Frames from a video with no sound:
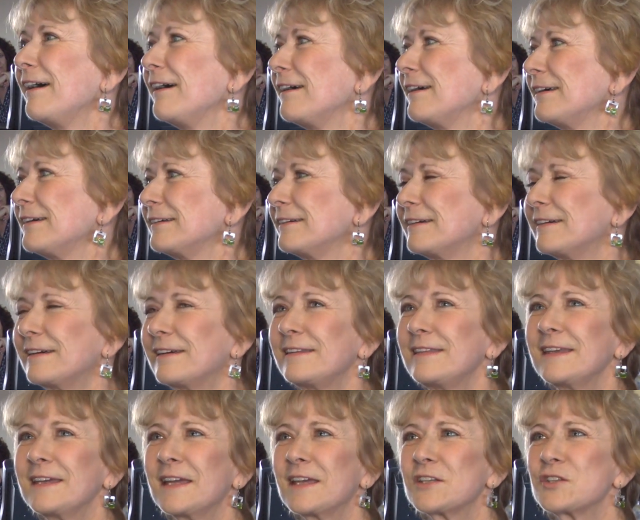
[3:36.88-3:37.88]
I
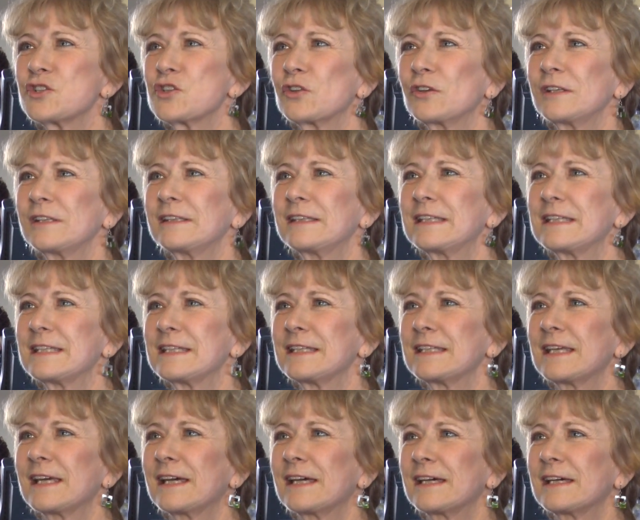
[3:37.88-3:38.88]
think I enjoyed
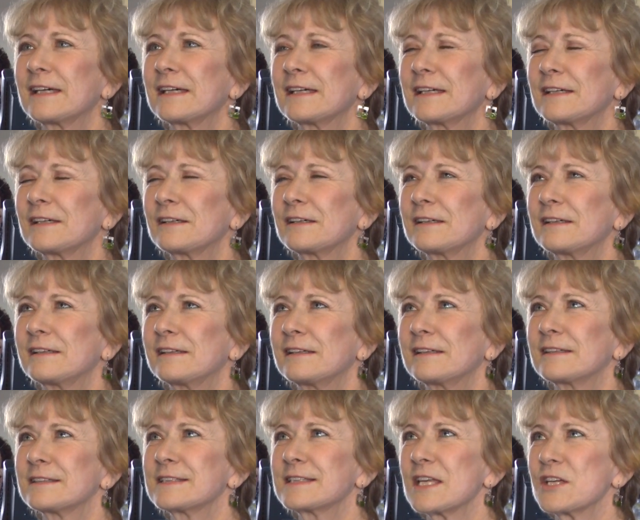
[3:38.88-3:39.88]
the
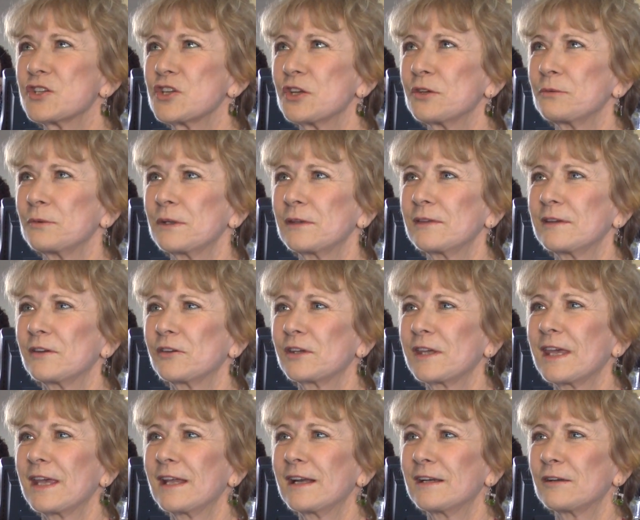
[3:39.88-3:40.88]
session with Air
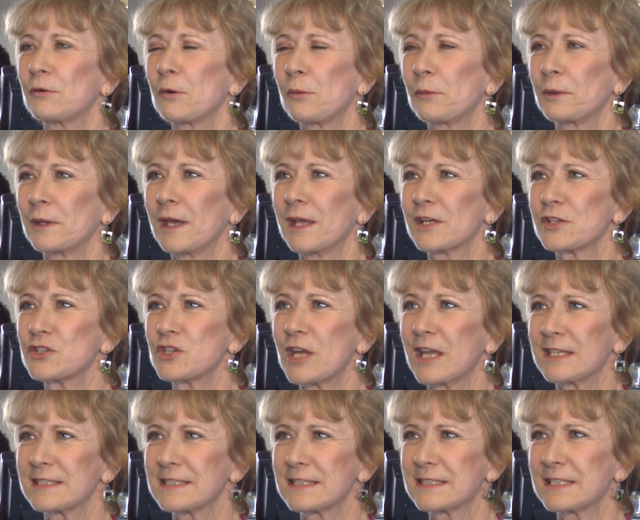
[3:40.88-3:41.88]
Canada, where we got a
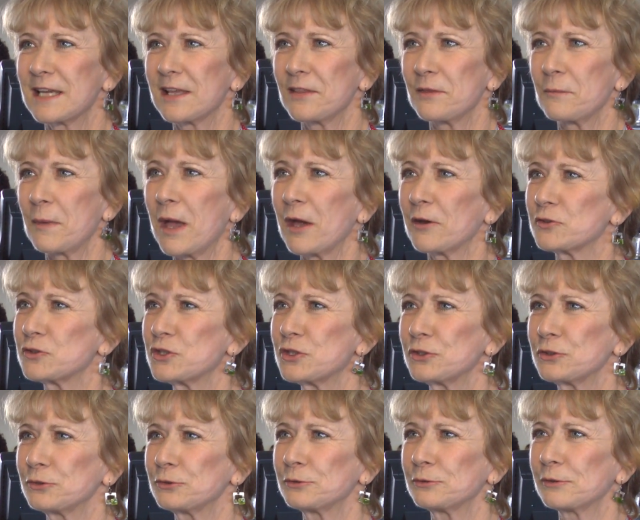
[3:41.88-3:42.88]
chance to tell them how
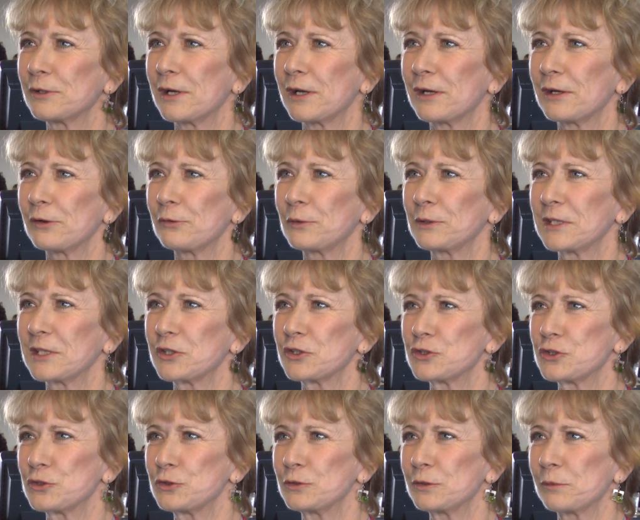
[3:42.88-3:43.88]
to what they could
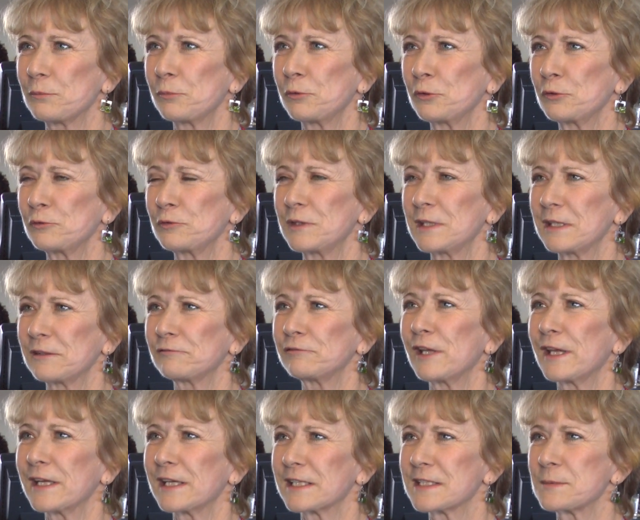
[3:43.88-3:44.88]
do to improve the
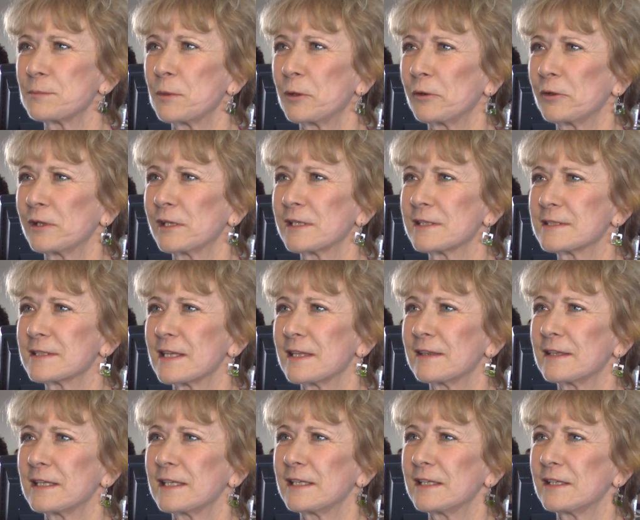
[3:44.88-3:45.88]
in-flight experience
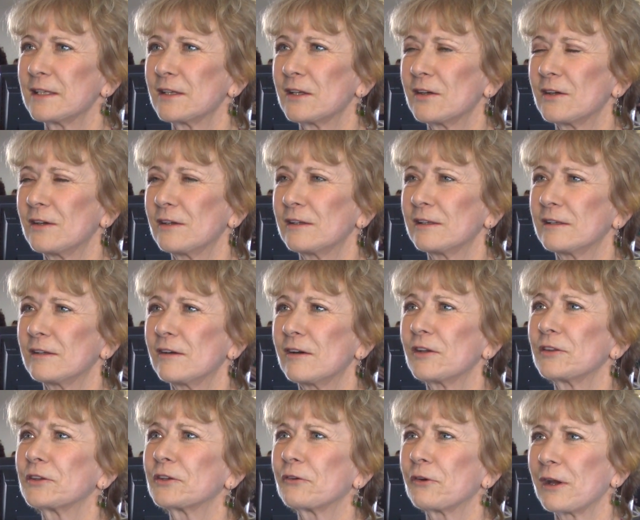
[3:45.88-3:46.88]
and the
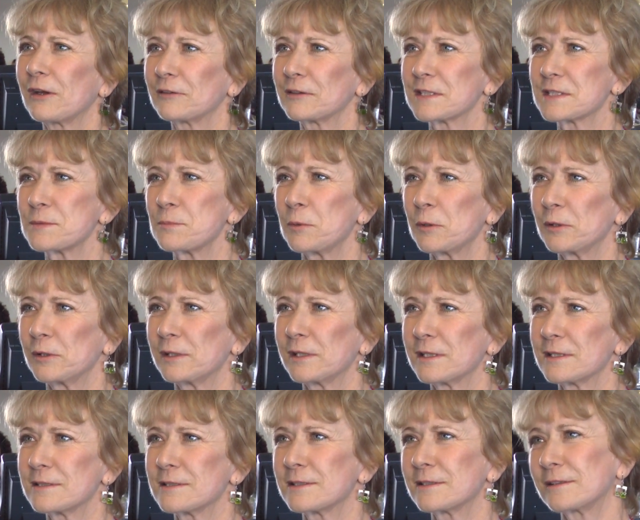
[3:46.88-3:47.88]
on-the-ground
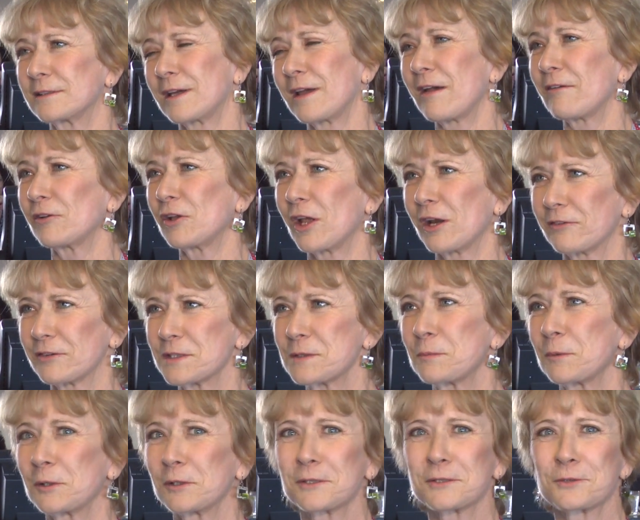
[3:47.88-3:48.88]
experience. I have a lot of
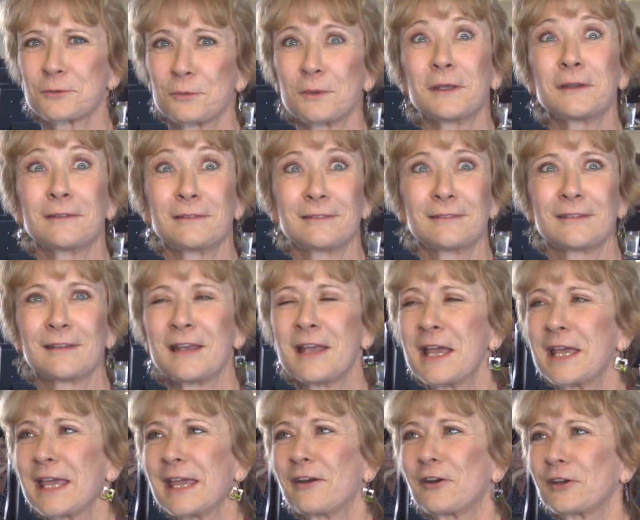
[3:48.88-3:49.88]
experience
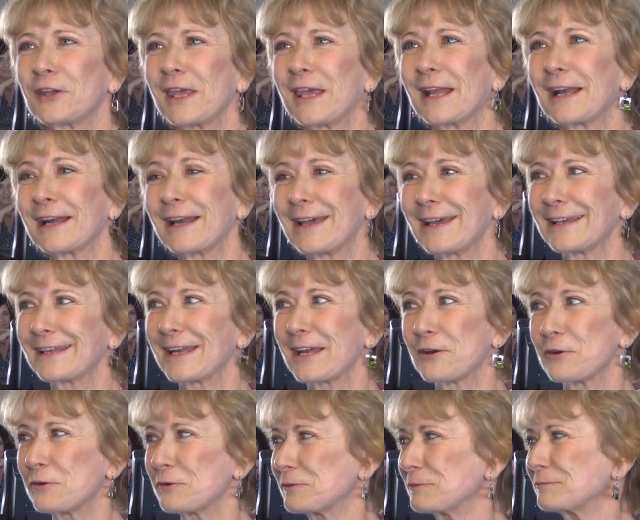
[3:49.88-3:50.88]
with Air Canada,
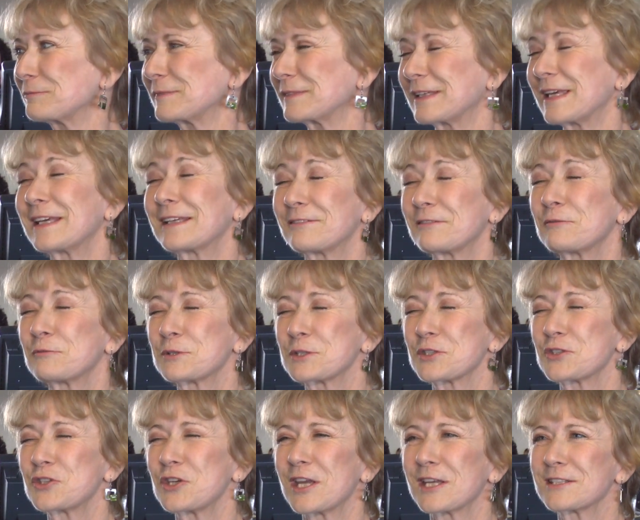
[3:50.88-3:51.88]
and it was
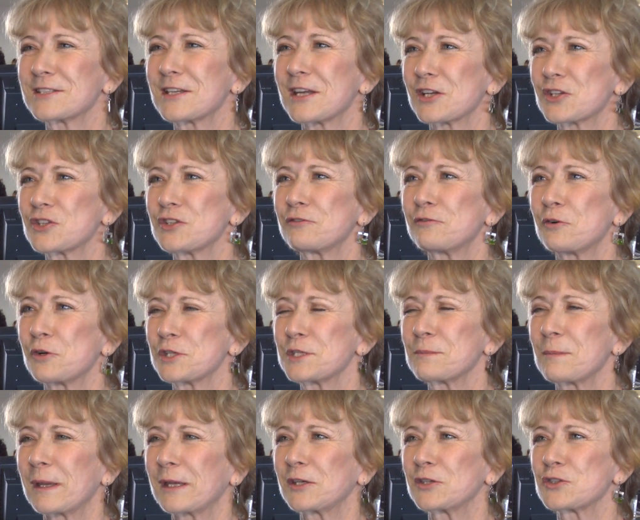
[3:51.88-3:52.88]
a chance to actually
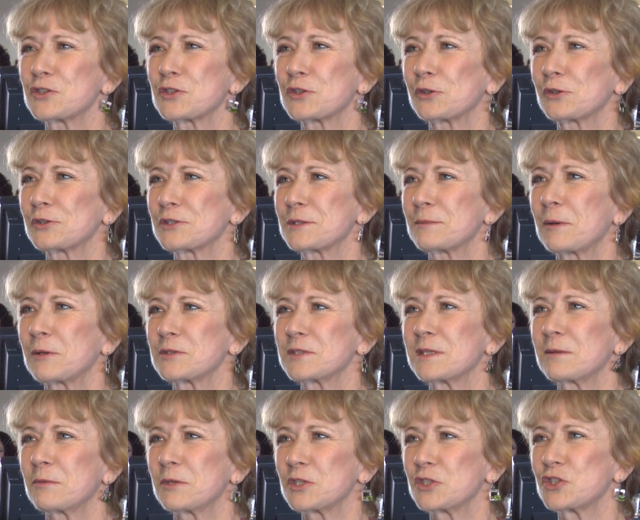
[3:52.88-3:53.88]
voice my concerns about
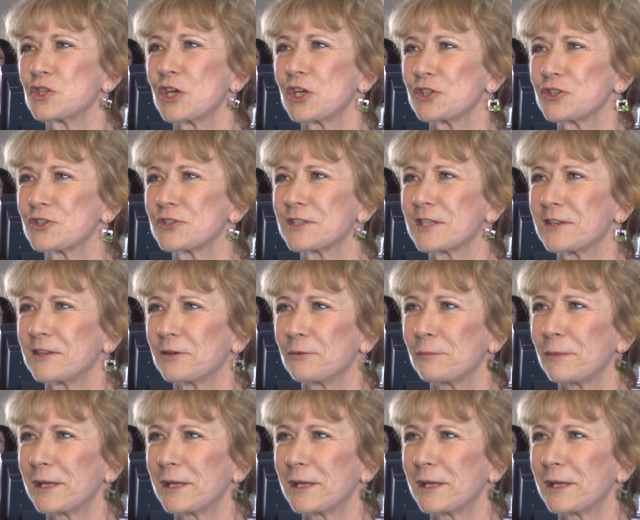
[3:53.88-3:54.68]
some of the changes that they're